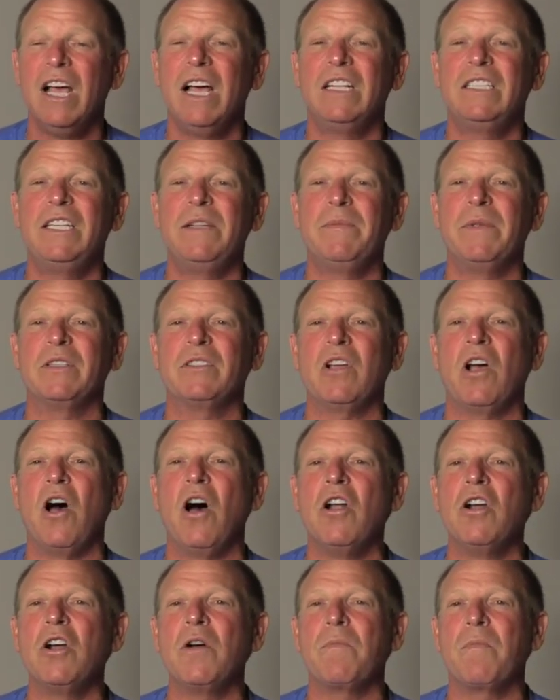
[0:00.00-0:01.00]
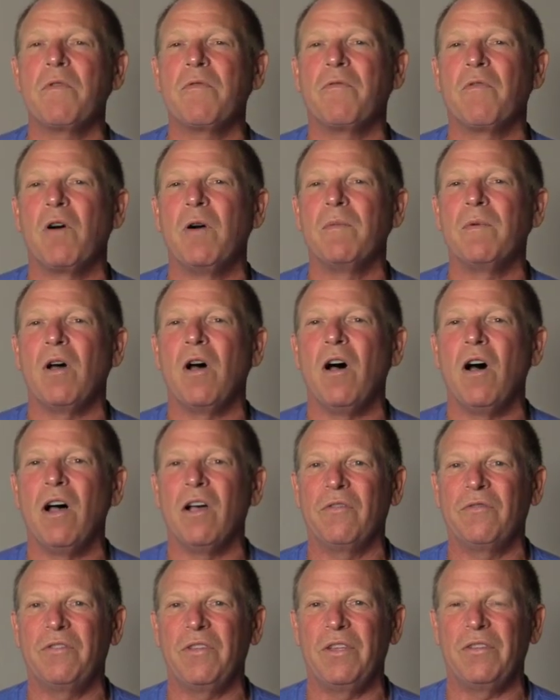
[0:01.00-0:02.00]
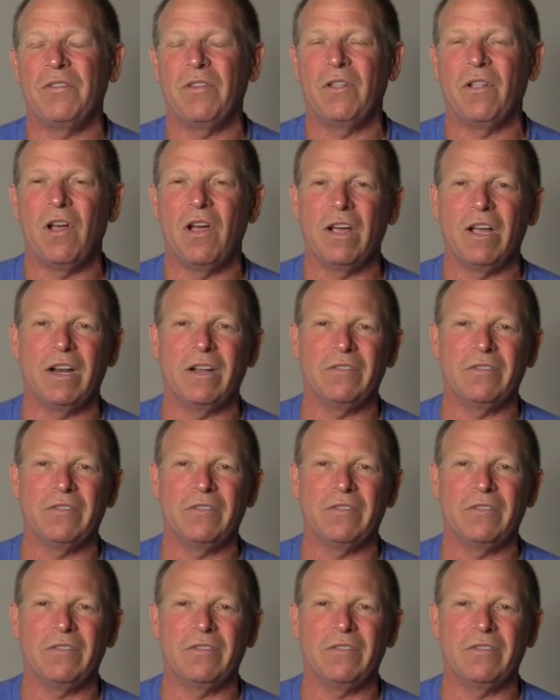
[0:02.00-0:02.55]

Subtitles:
a team that's underperformed all season long,